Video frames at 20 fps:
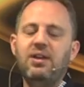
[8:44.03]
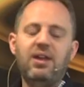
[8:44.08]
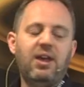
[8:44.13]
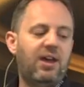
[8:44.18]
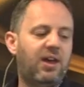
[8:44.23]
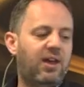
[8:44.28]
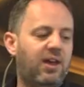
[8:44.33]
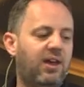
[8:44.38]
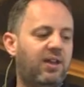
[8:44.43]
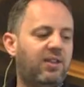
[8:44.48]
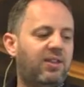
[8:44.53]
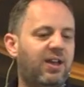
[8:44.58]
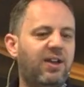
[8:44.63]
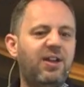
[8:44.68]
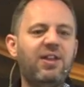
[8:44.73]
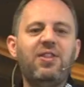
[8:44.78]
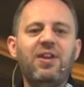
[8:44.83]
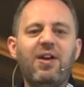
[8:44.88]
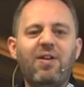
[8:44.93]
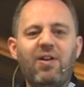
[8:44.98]

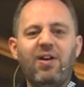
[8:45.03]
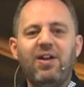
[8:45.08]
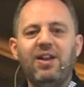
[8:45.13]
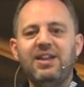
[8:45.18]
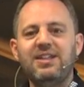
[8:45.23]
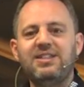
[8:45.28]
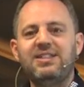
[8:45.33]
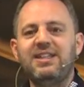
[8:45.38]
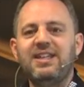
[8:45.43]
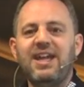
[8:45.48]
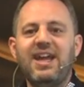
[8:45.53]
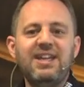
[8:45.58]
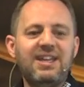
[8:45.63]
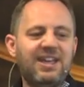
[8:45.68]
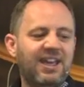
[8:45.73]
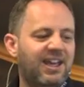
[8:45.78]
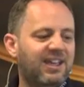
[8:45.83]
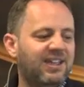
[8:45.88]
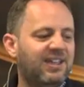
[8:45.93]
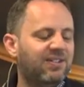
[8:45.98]
There are listed
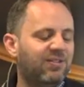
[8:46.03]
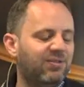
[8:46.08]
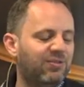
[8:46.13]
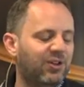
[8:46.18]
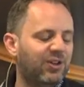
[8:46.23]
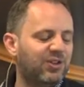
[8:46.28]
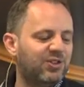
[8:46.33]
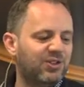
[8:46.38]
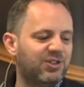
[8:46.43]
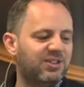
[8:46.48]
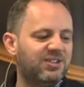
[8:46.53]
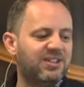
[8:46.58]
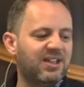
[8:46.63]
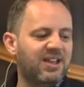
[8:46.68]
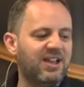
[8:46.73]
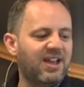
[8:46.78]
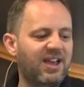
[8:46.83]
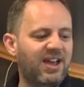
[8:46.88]
8K versions.